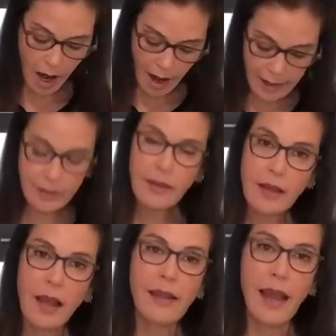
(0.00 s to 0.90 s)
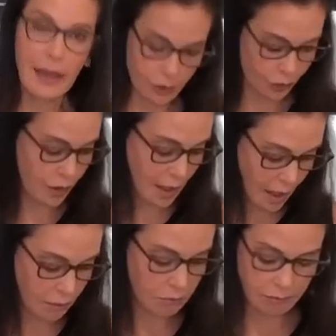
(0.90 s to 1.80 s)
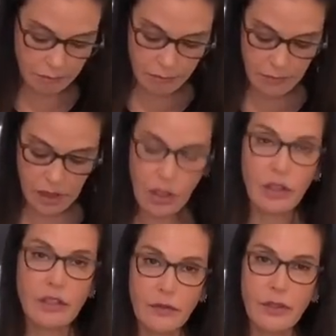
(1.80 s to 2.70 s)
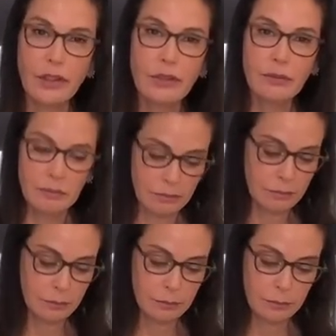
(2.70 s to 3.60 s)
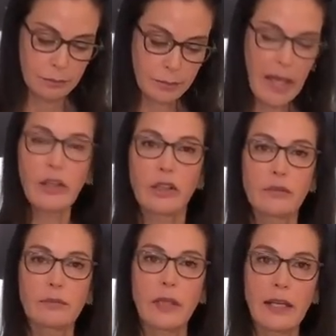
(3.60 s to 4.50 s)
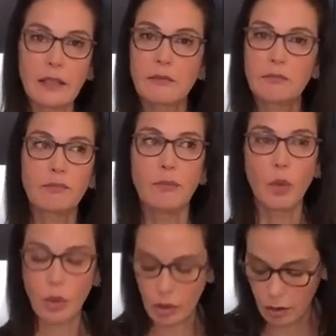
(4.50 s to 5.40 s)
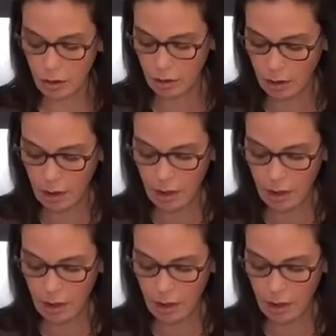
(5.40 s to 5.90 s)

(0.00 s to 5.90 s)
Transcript: I think I actually am starting to feel better, like more